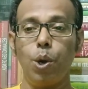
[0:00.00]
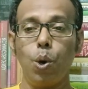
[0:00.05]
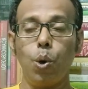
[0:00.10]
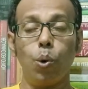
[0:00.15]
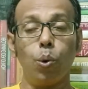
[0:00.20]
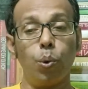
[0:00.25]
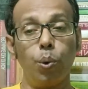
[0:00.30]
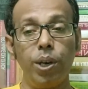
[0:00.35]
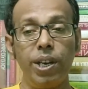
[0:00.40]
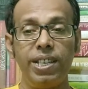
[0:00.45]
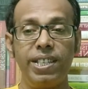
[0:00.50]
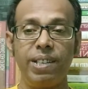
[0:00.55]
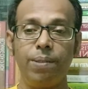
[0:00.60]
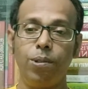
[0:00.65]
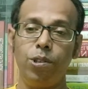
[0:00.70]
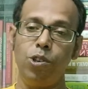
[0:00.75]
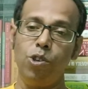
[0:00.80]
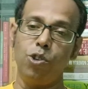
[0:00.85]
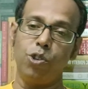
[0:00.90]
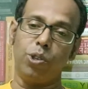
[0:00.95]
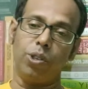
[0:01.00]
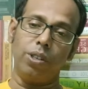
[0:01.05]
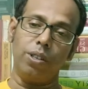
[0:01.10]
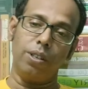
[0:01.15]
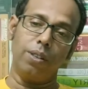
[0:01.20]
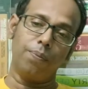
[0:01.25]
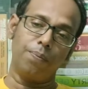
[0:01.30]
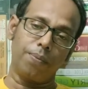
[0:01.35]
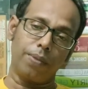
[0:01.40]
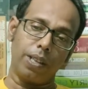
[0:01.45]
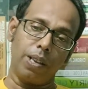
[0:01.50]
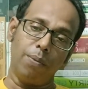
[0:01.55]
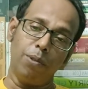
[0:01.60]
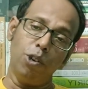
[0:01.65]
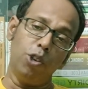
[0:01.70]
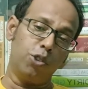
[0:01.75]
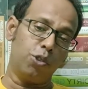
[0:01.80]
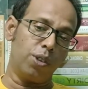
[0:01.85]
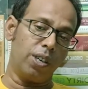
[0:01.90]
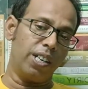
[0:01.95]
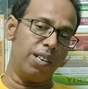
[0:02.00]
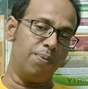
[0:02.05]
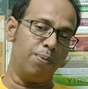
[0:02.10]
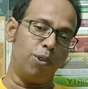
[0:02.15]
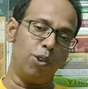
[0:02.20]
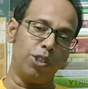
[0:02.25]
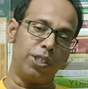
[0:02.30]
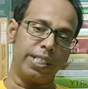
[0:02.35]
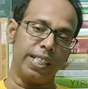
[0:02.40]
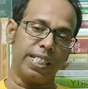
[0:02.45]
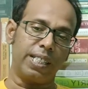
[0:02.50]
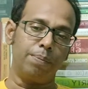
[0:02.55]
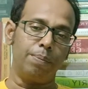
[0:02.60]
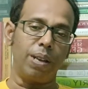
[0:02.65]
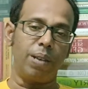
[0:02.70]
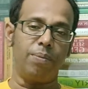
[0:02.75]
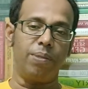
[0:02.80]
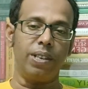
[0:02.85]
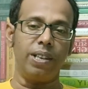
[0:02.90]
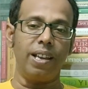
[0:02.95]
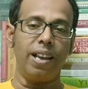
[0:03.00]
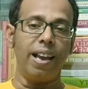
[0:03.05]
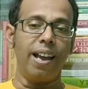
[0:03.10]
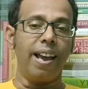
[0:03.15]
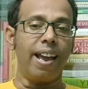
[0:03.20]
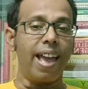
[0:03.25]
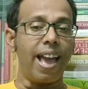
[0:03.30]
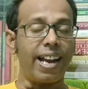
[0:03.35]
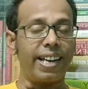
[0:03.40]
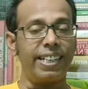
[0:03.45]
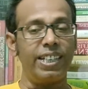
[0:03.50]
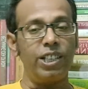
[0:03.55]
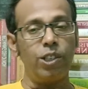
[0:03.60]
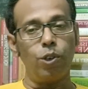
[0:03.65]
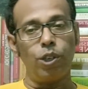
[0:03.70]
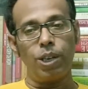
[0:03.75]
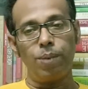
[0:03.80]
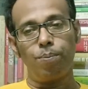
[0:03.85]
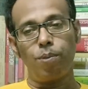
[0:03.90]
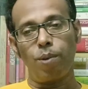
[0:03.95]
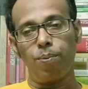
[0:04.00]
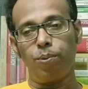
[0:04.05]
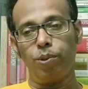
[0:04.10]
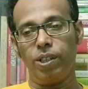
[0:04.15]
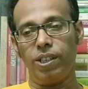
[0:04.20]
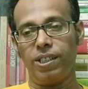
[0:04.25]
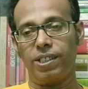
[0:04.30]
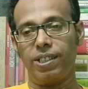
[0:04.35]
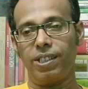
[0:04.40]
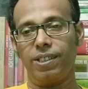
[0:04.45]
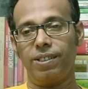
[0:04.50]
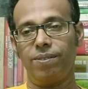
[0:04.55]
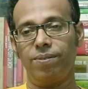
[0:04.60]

which evolutionary forces may be acting on a population.